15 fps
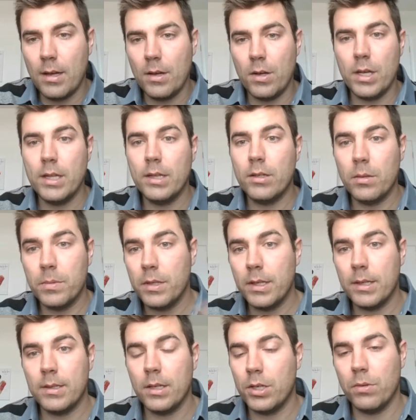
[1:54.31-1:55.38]
in terms of
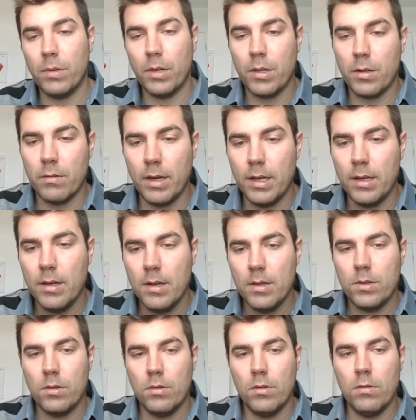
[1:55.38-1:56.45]
this situation, right?
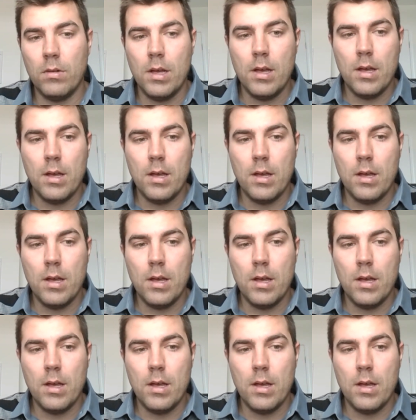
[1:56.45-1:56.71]
So